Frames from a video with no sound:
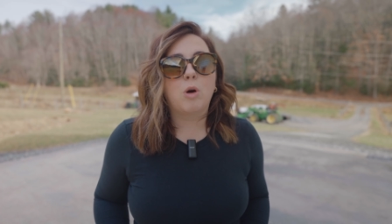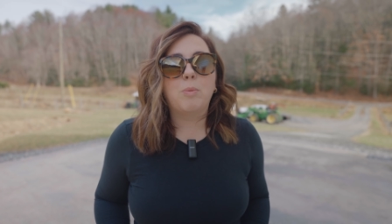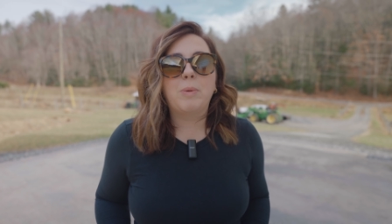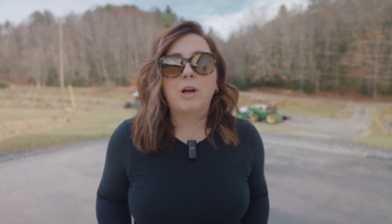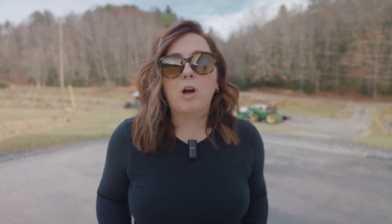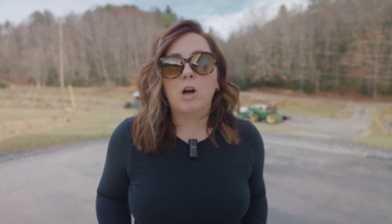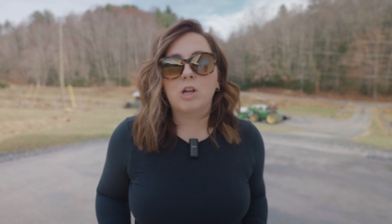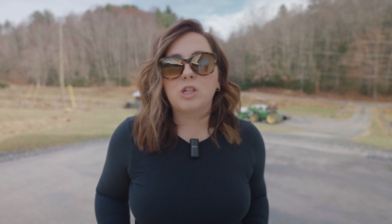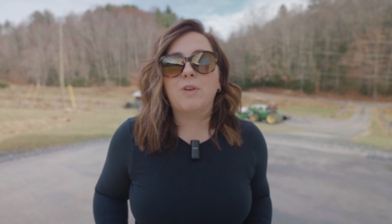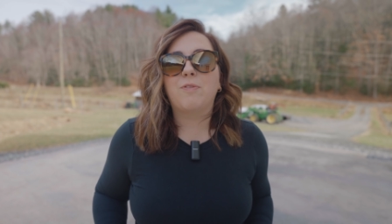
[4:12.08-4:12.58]
oh my
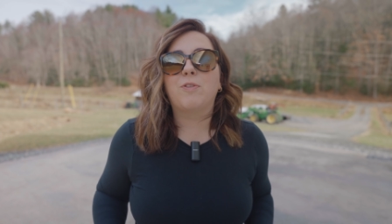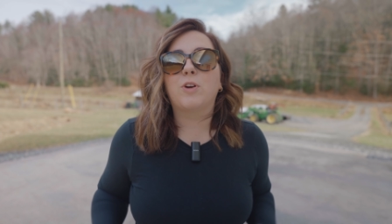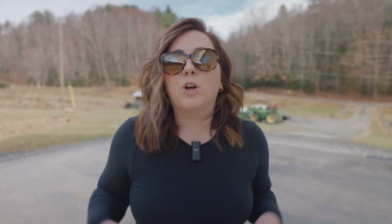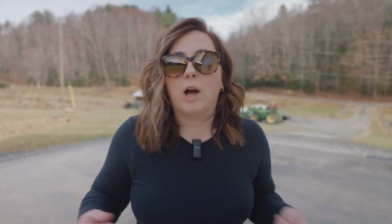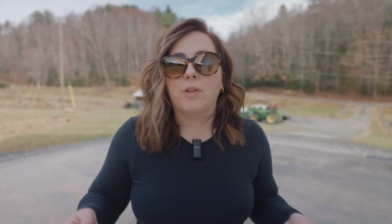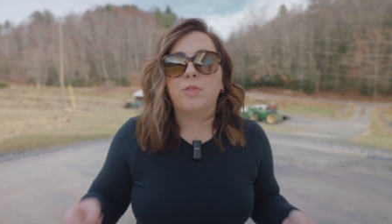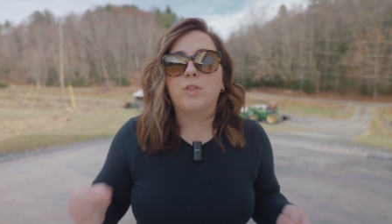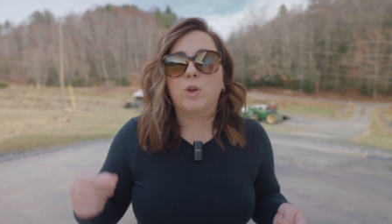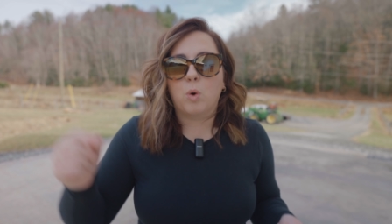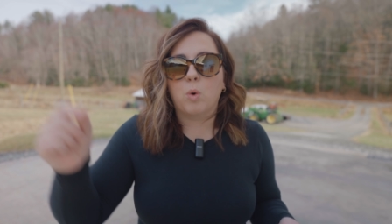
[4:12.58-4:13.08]
gosh, I
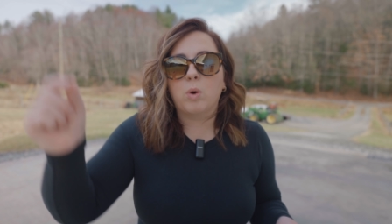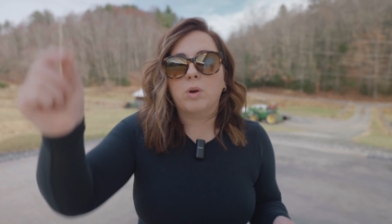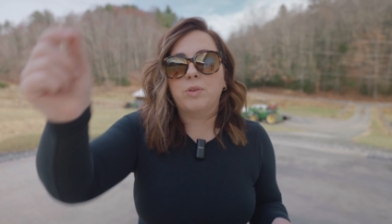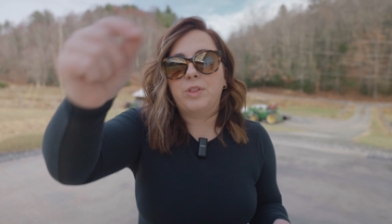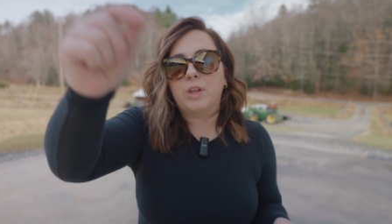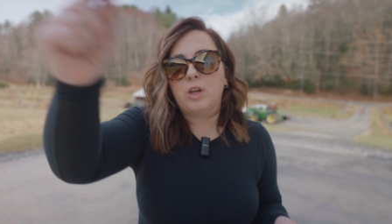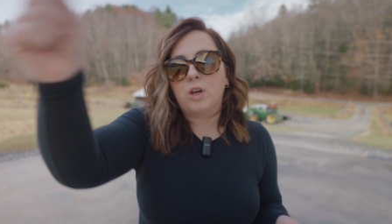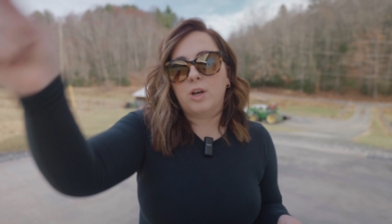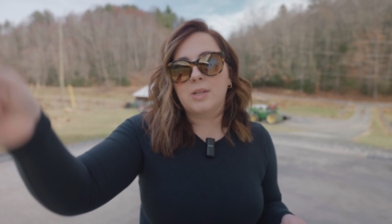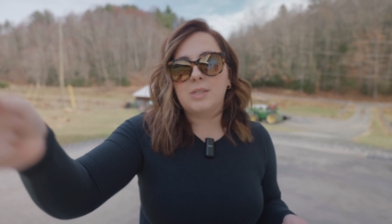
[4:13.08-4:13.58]
forgot the cord
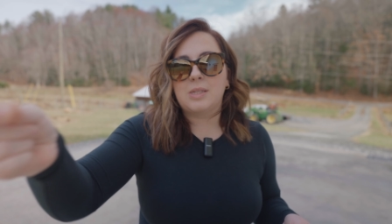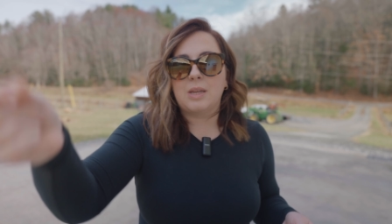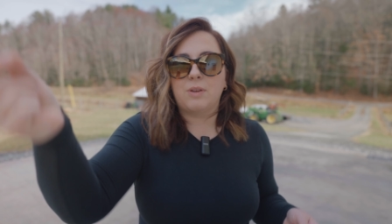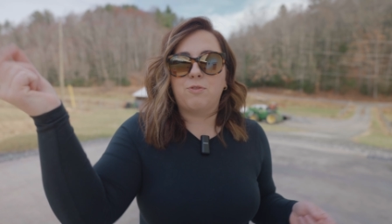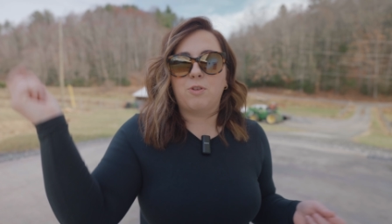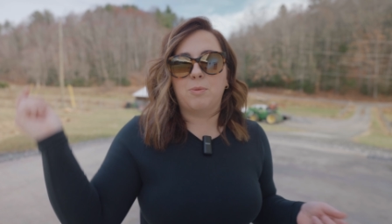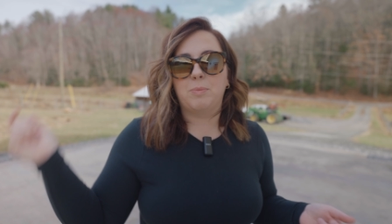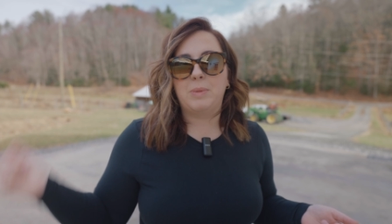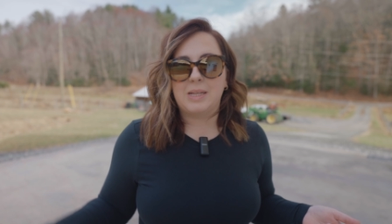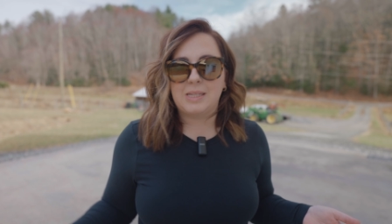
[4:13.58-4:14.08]
that hooks it
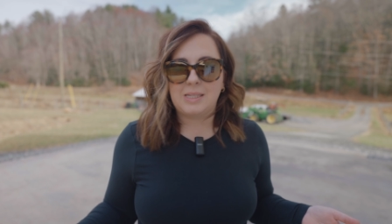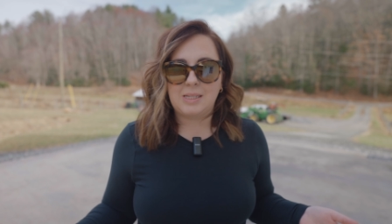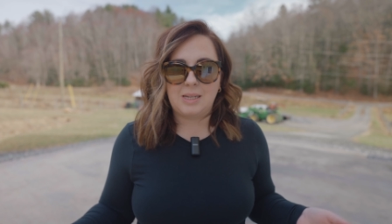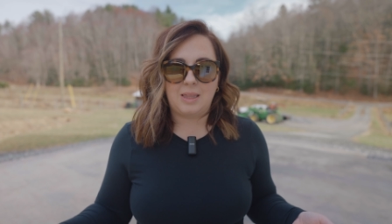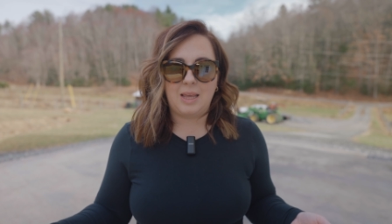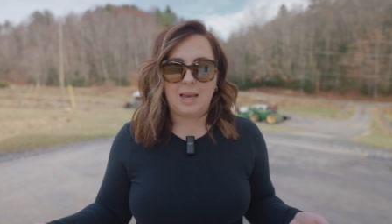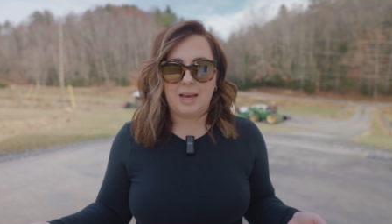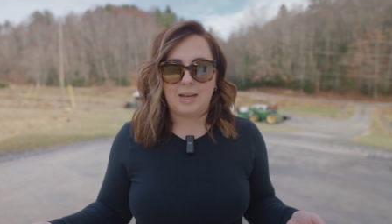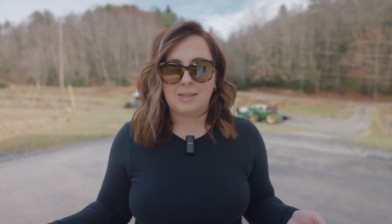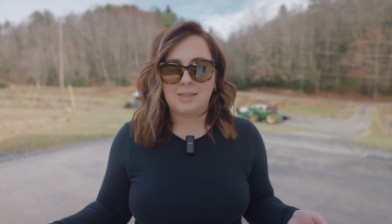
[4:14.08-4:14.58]
from this to
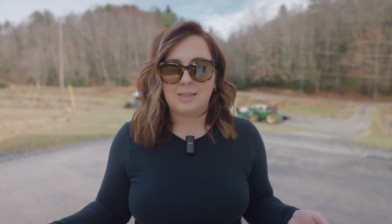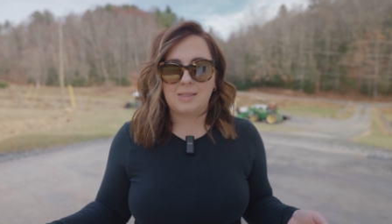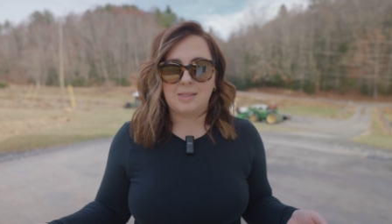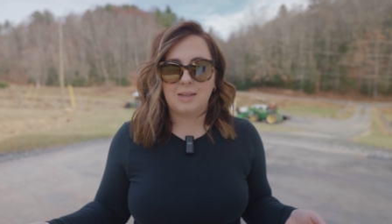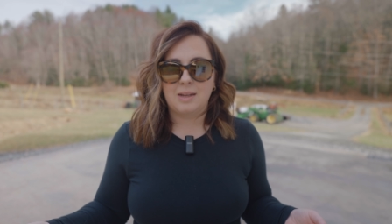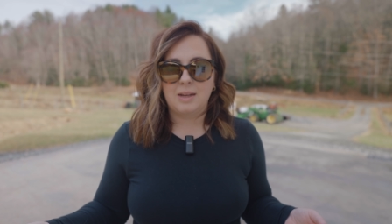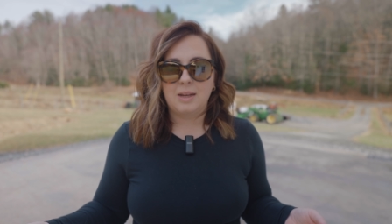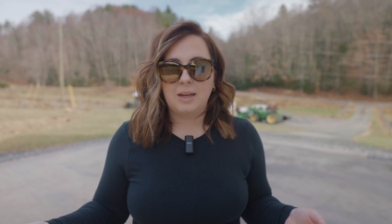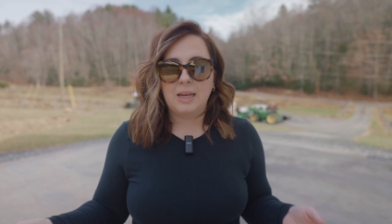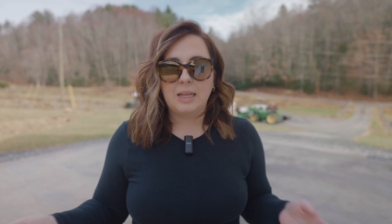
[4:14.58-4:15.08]
this
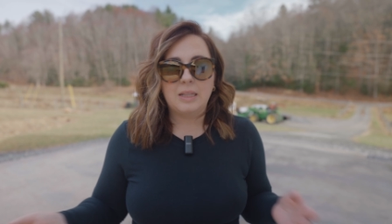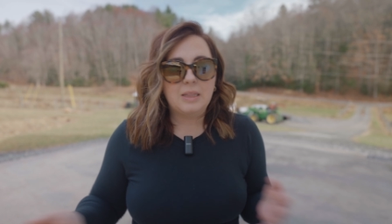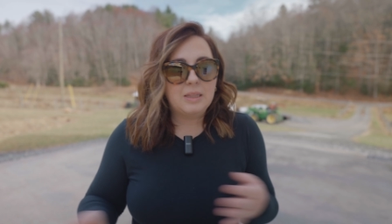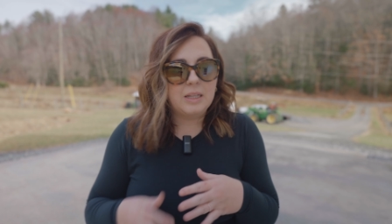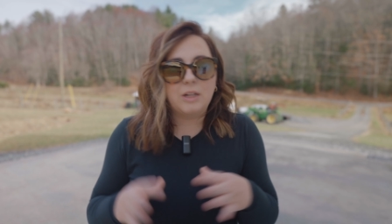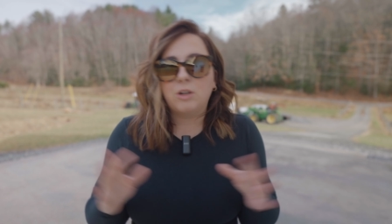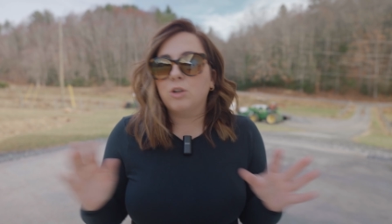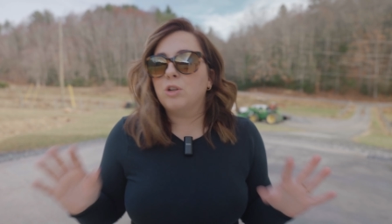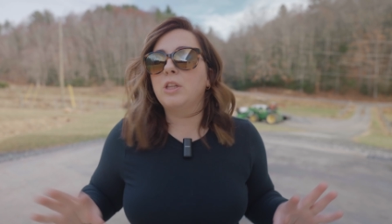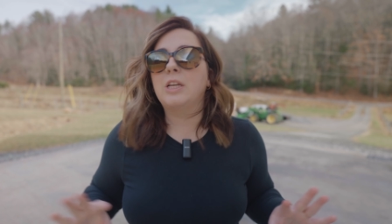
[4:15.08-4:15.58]

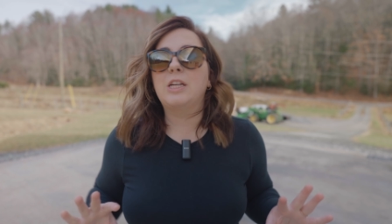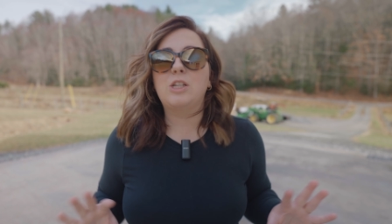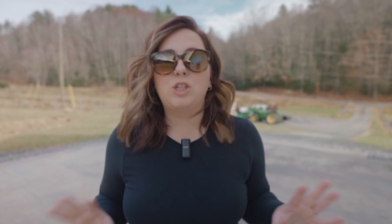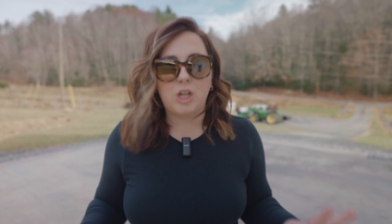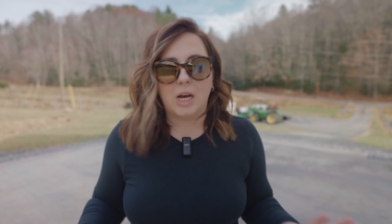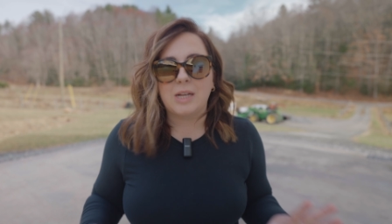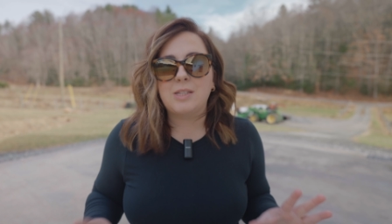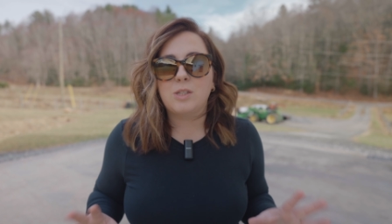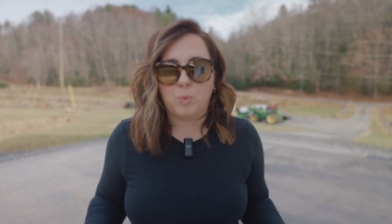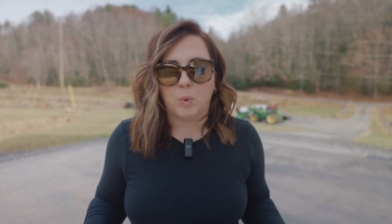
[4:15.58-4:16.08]
literally
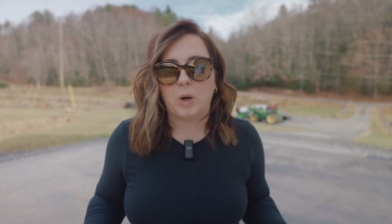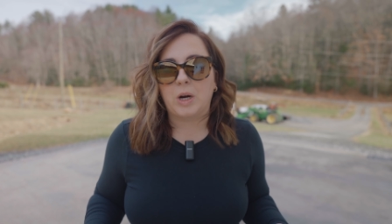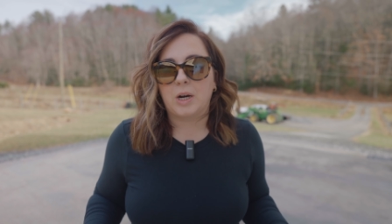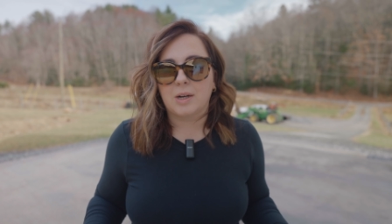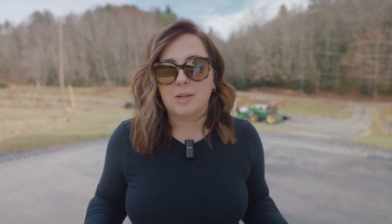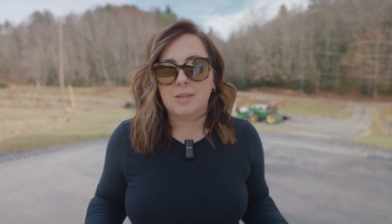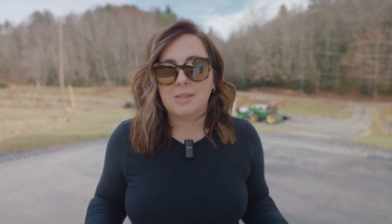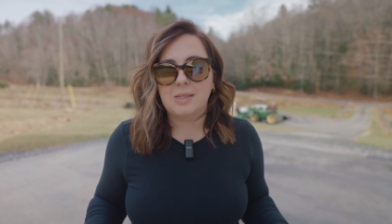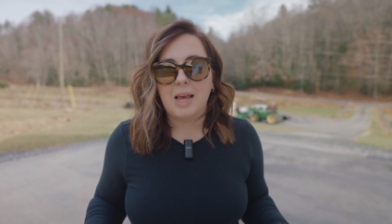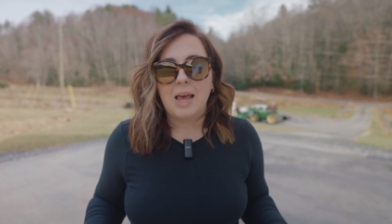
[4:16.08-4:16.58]
just
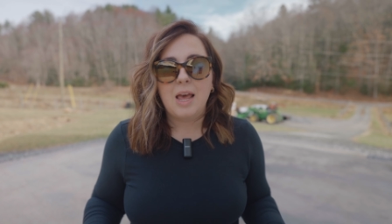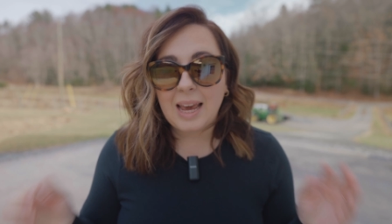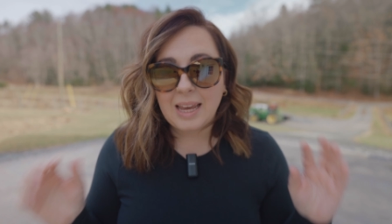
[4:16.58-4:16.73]
works.